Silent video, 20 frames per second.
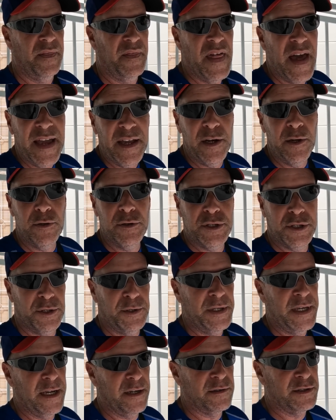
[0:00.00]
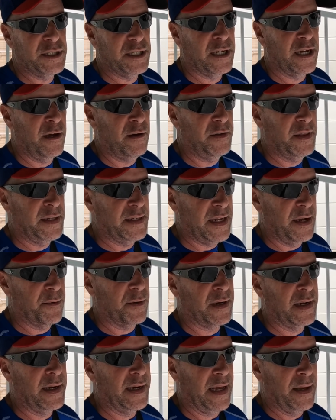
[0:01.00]
They knew two years ago that they
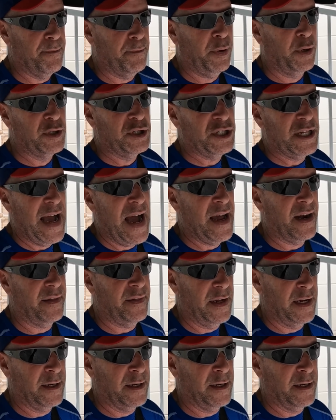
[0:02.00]
were going to get pushed out of